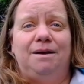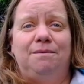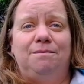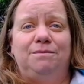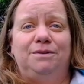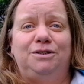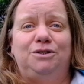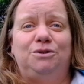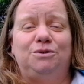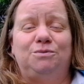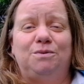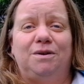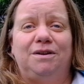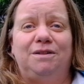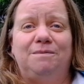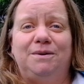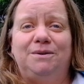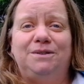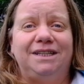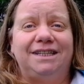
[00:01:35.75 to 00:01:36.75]
which is one of
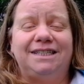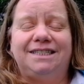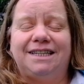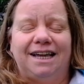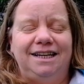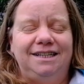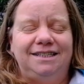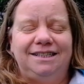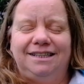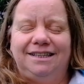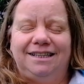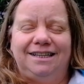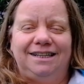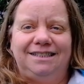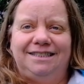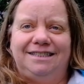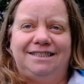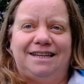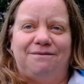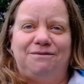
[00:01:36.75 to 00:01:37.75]
the most exciting
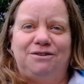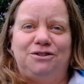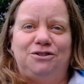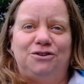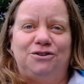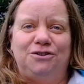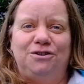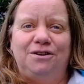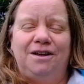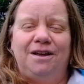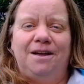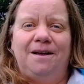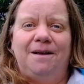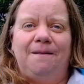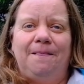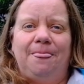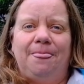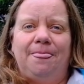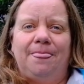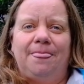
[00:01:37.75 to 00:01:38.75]
things he's ever done.
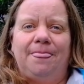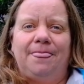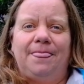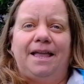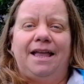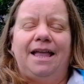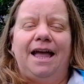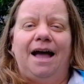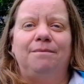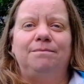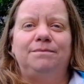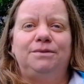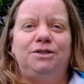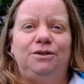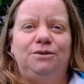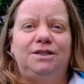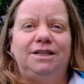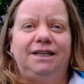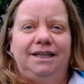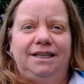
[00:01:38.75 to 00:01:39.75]
The camp's
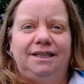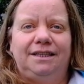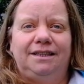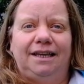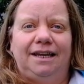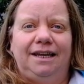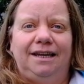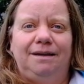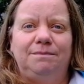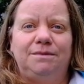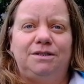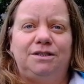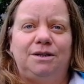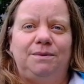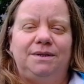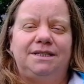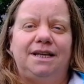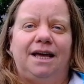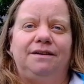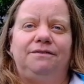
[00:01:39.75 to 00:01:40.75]
usually themed, so
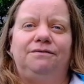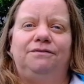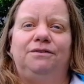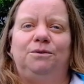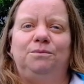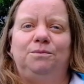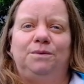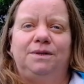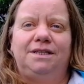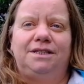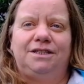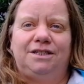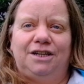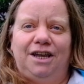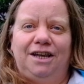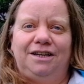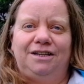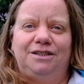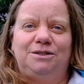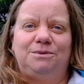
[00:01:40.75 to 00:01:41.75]
he's had fun with
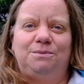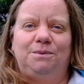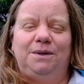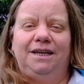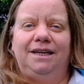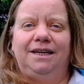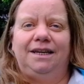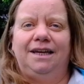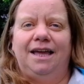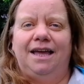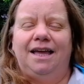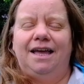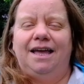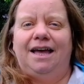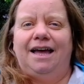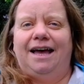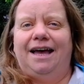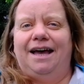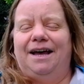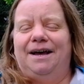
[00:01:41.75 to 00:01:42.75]
Circus Week,
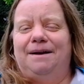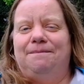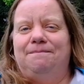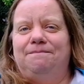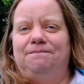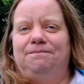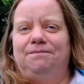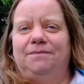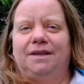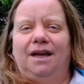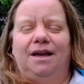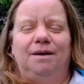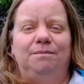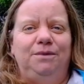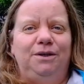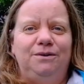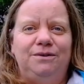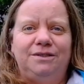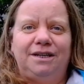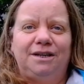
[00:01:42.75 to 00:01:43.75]
a
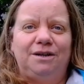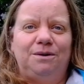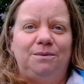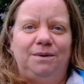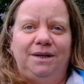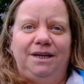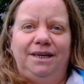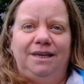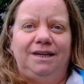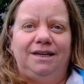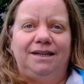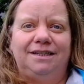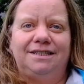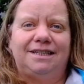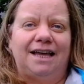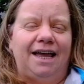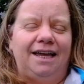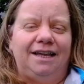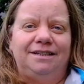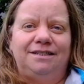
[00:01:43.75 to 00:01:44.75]
Music Week,
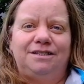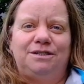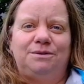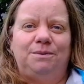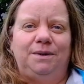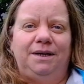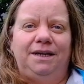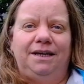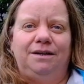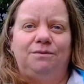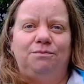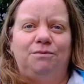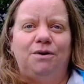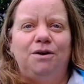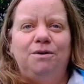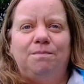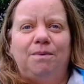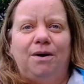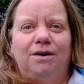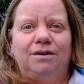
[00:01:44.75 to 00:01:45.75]
Science Week,
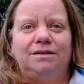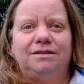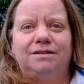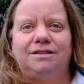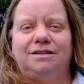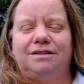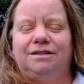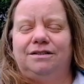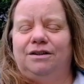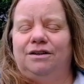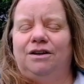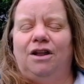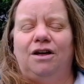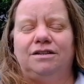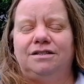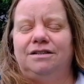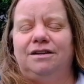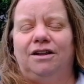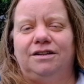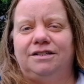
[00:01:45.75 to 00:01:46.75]
robots,
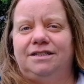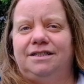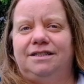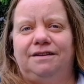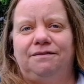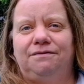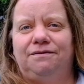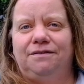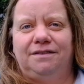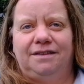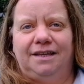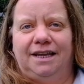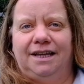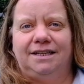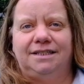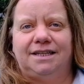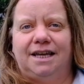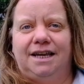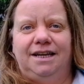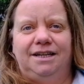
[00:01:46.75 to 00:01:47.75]
lots and lots of different
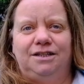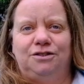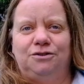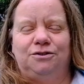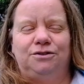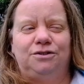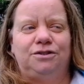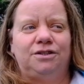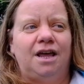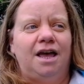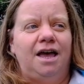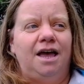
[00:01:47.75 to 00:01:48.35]
things that he does.